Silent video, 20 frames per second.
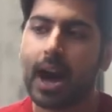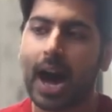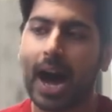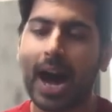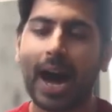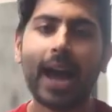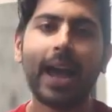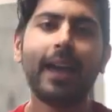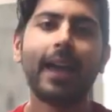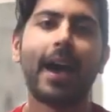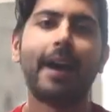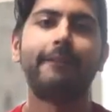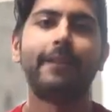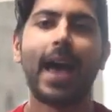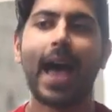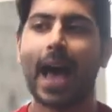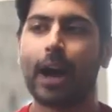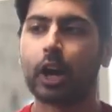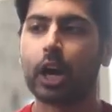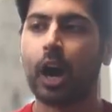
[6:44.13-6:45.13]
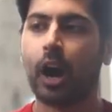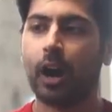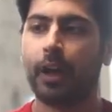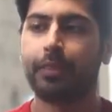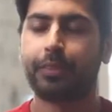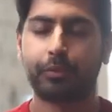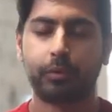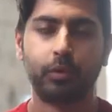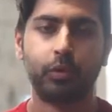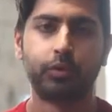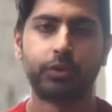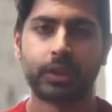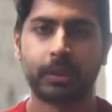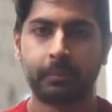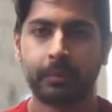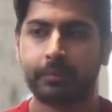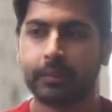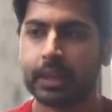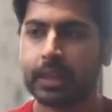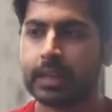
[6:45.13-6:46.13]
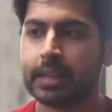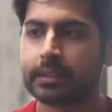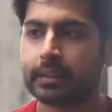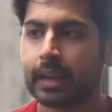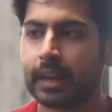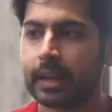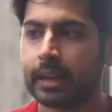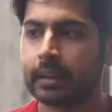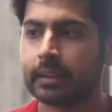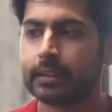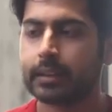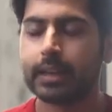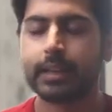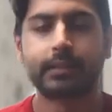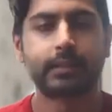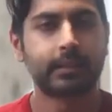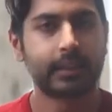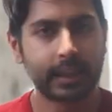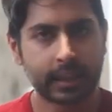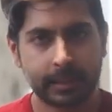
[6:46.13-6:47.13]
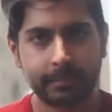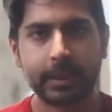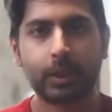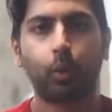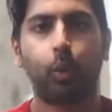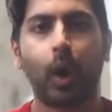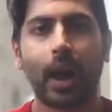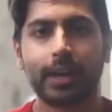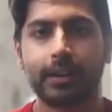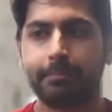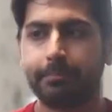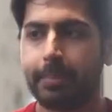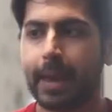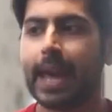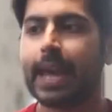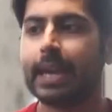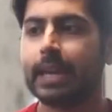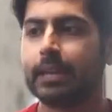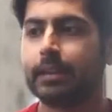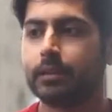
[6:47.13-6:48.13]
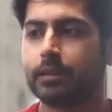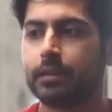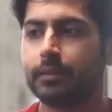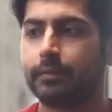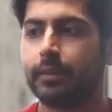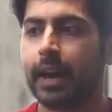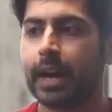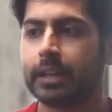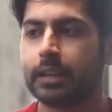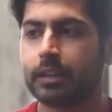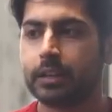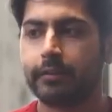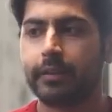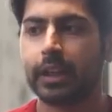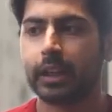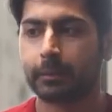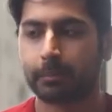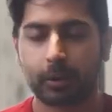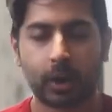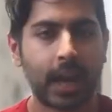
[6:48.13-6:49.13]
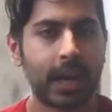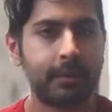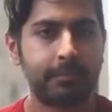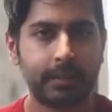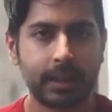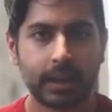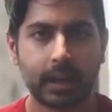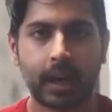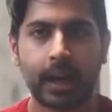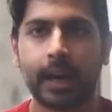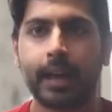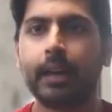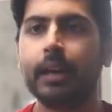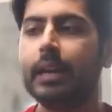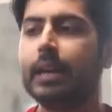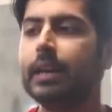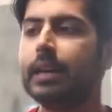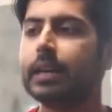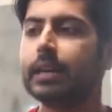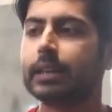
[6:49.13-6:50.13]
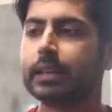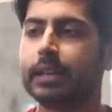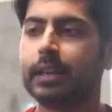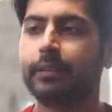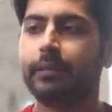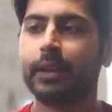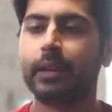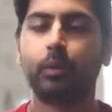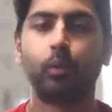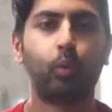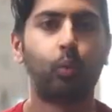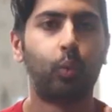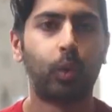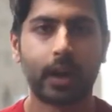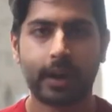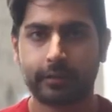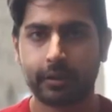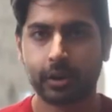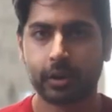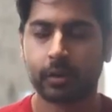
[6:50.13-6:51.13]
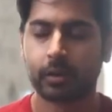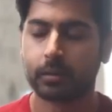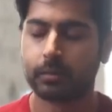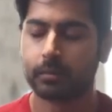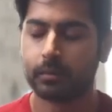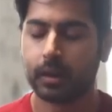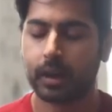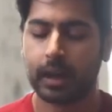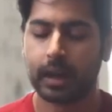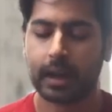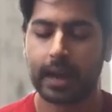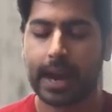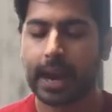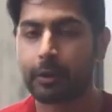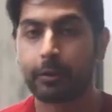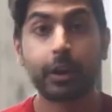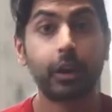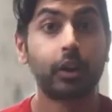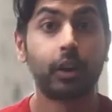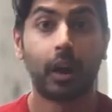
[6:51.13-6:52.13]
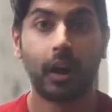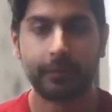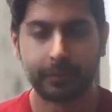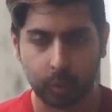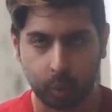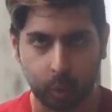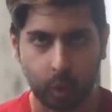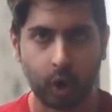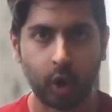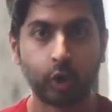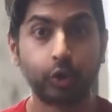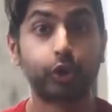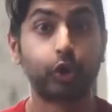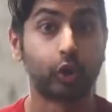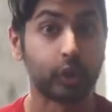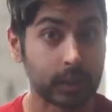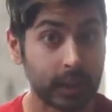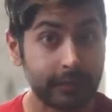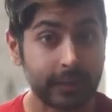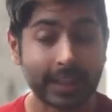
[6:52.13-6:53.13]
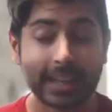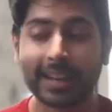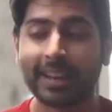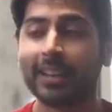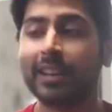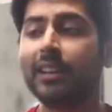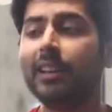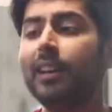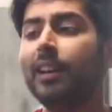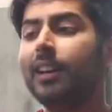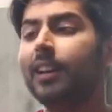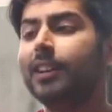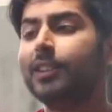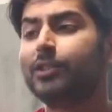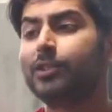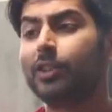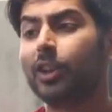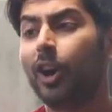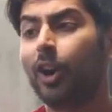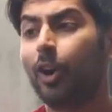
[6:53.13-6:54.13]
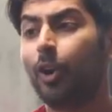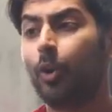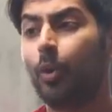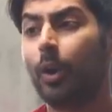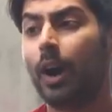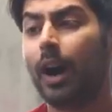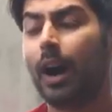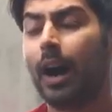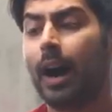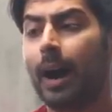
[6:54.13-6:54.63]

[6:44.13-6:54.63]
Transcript: I have gone through some of these, and it can be quite a pain to find a developer API given whatever area of the world you're living in. So